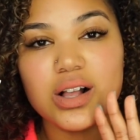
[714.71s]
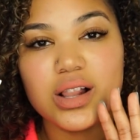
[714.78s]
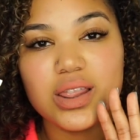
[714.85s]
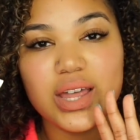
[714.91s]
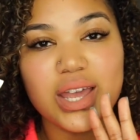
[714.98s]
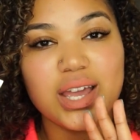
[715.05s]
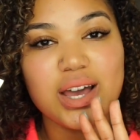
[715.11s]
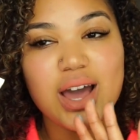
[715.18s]

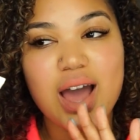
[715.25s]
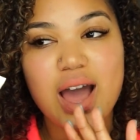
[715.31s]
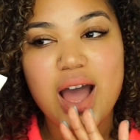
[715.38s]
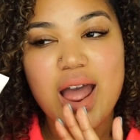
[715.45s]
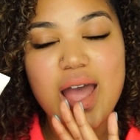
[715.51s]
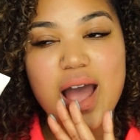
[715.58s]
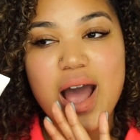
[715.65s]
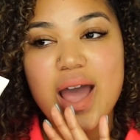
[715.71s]
Like,
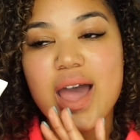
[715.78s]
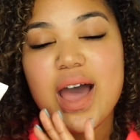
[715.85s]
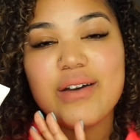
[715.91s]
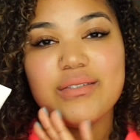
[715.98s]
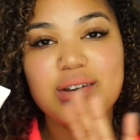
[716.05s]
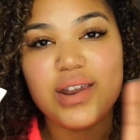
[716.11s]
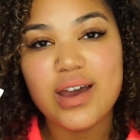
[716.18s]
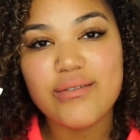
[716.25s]
I
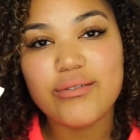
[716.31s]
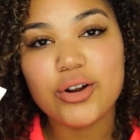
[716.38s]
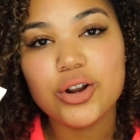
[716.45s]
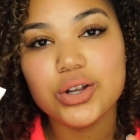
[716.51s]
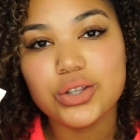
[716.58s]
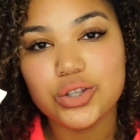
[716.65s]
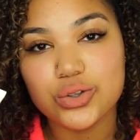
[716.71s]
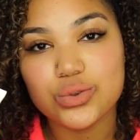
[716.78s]
have
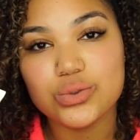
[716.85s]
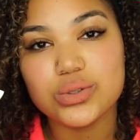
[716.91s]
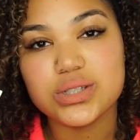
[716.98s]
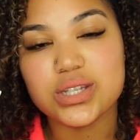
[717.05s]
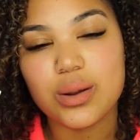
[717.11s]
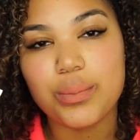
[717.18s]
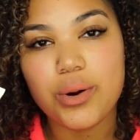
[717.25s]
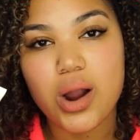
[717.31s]
never
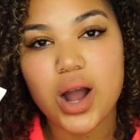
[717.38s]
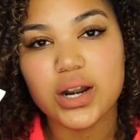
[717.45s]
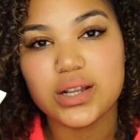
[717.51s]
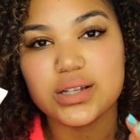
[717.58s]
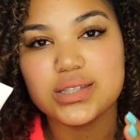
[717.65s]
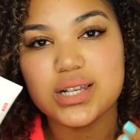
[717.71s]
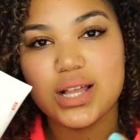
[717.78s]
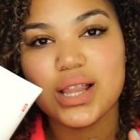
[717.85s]
used a
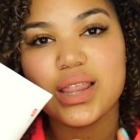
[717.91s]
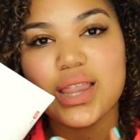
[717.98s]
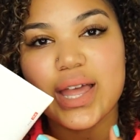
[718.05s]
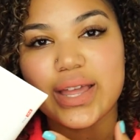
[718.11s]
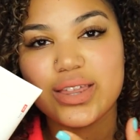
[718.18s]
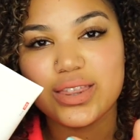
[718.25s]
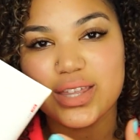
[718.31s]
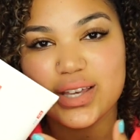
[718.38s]
product
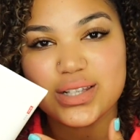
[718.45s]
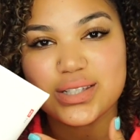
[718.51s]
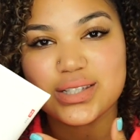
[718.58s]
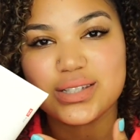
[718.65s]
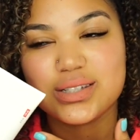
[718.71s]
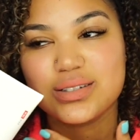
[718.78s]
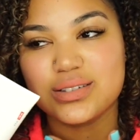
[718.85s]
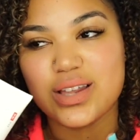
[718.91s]
like
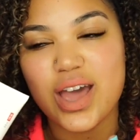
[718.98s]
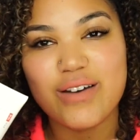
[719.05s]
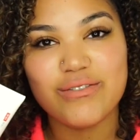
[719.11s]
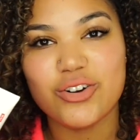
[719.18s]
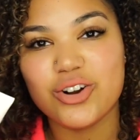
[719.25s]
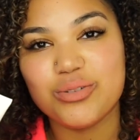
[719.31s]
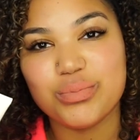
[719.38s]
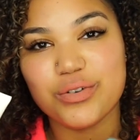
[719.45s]
this
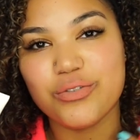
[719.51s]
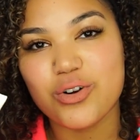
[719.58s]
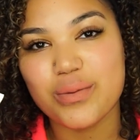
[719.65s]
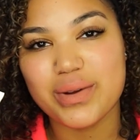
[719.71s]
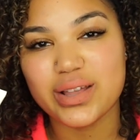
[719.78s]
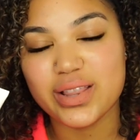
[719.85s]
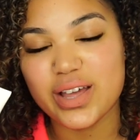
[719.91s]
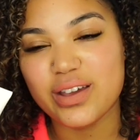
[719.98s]
ever before
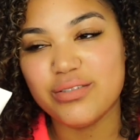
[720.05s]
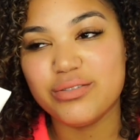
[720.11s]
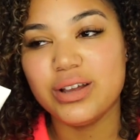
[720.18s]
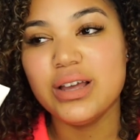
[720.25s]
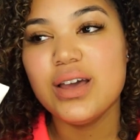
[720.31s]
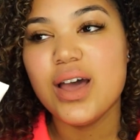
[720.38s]
in my life.